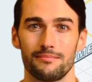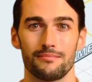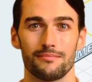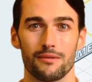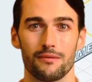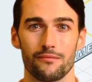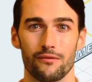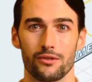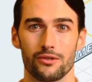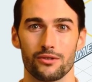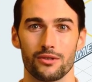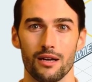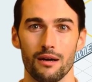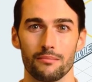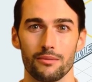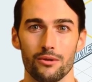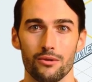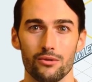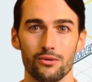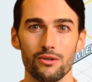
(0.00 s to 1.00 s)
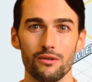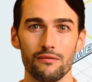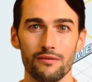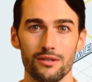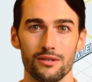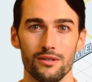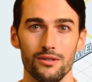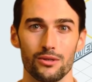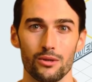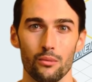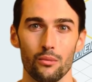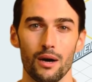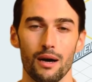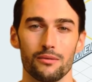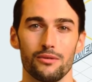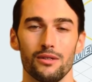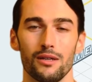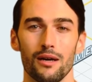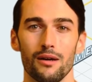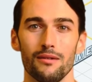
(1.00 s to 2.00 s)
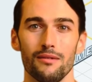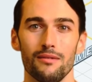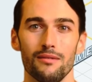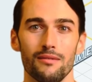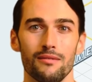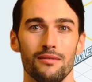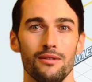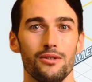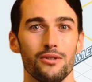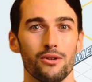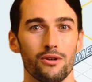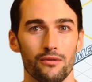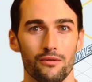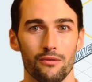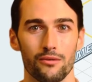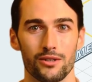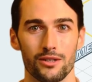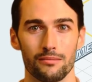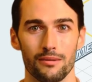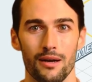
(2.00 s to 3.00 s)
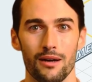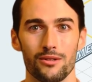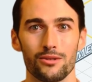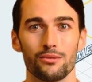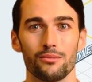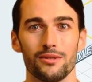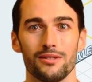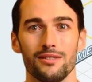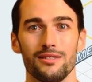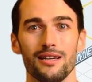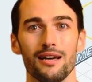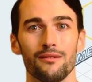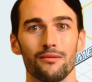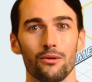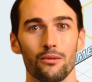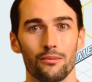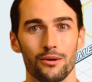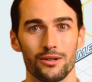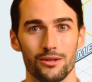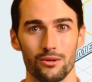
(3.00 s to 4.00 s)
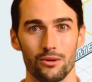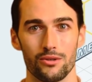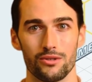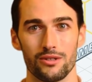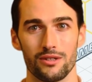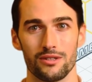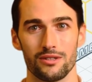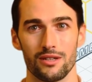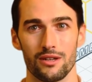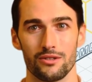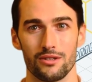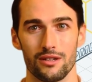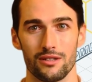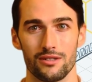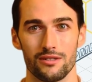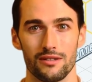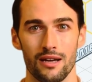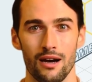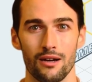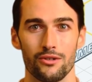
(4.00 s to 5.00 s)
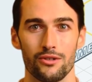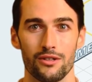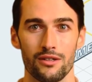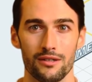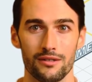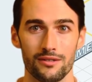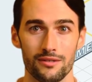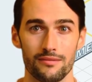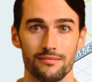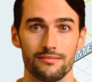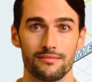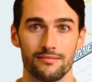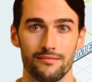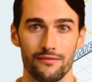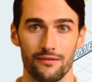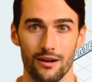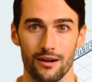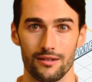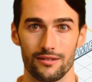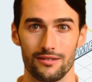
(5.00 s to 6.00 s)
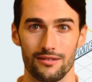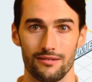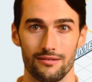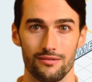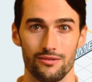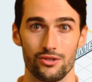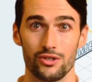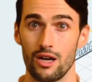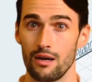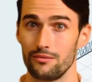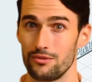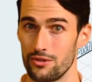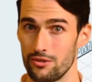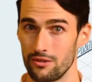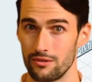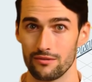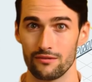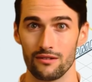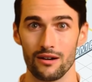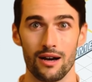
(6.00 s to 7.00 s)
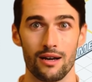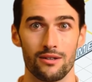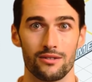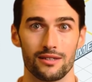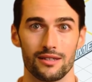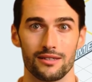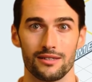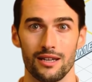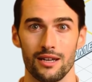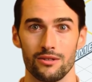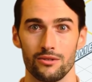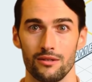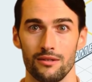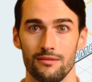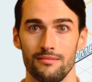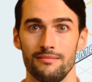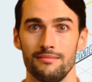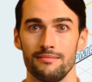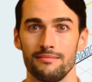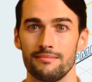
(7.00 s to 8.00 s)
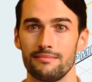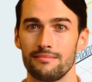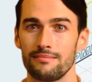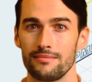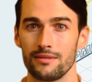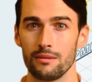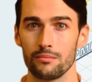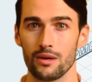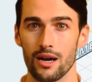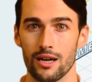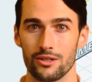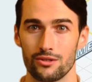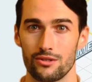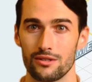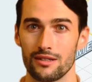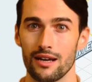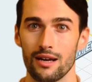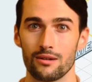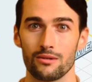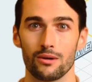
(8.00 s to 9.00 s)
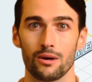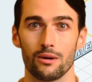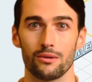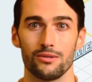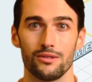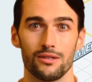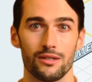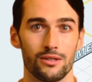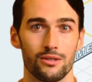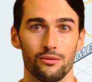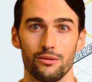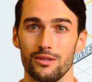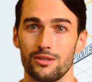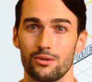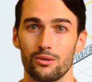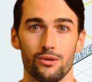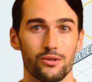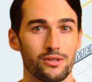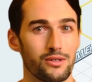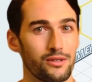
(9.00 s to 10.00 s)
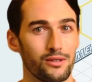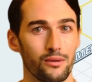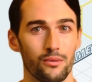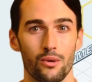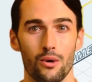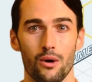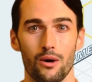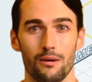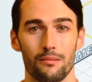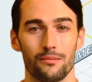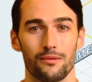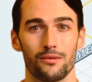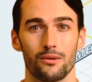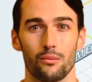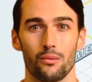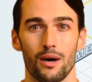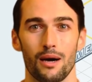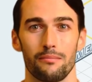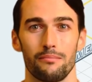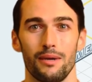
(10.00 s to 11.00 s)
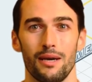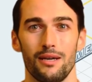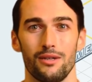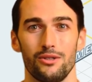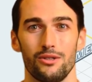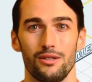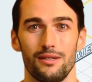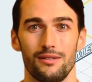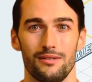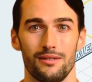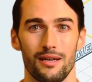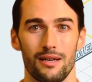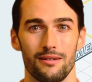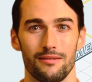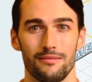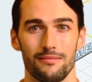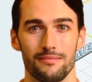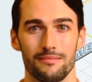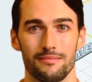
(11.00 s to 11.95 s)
The first time a user visits a website, the server responds with several resources such as stylesheets, fonts, JavaScript files, etc. The browser downloads these resources along with the web page content.